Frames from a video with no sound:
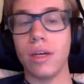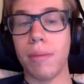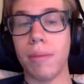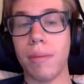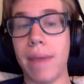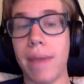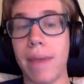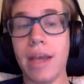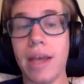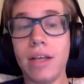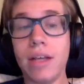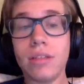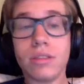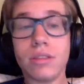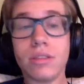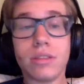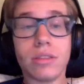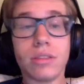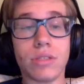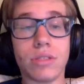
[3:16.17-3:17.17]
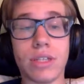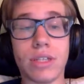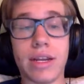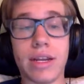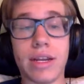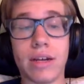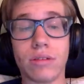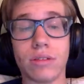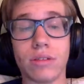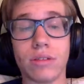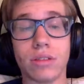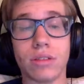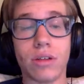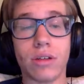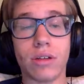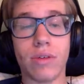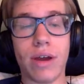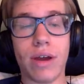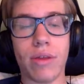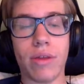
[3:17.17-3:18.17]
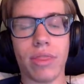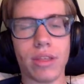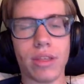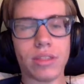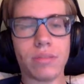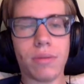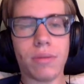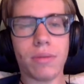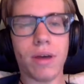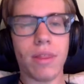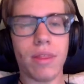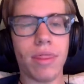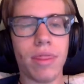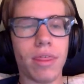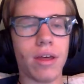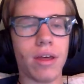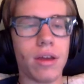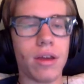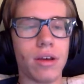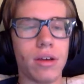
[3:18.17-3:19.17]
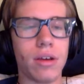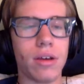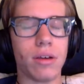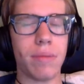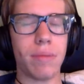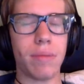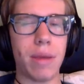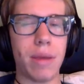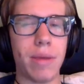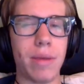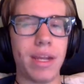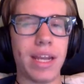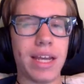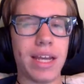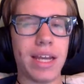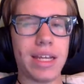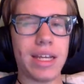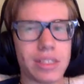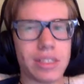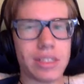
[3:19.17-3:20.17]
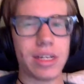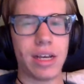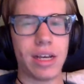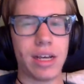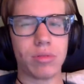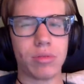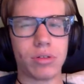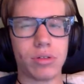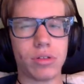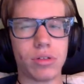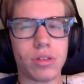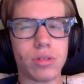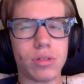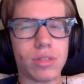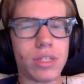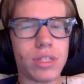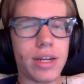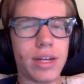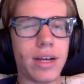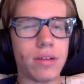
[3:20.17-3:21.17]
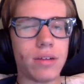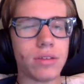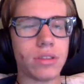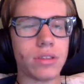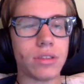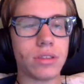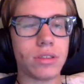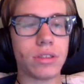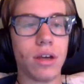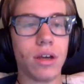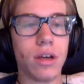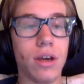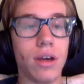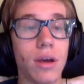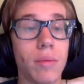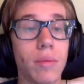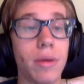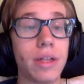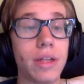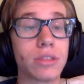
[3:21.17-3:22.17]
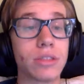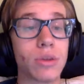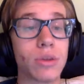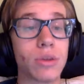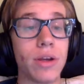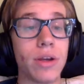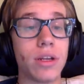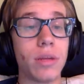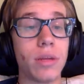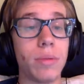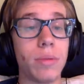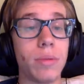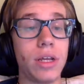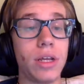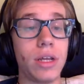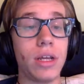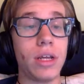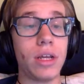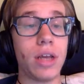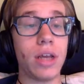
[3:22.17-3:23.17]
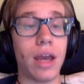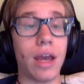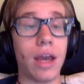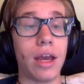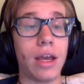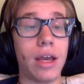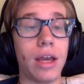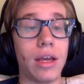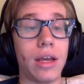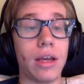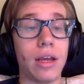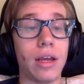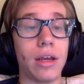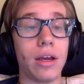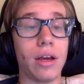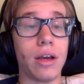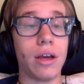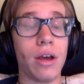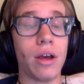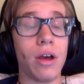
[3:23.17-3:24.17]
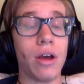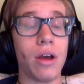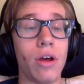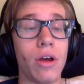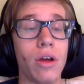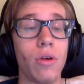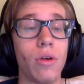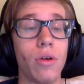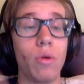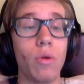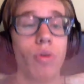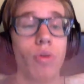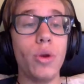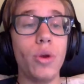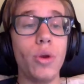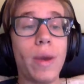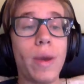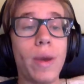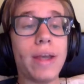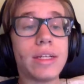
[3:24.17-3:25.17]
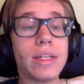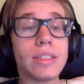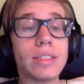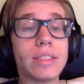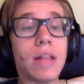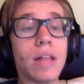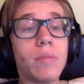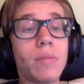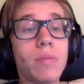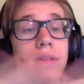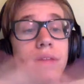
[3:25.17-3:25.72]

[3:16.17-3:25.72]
May. It was announced around this month, maybe late April it was announced, but it's going to be a new way to celebrate the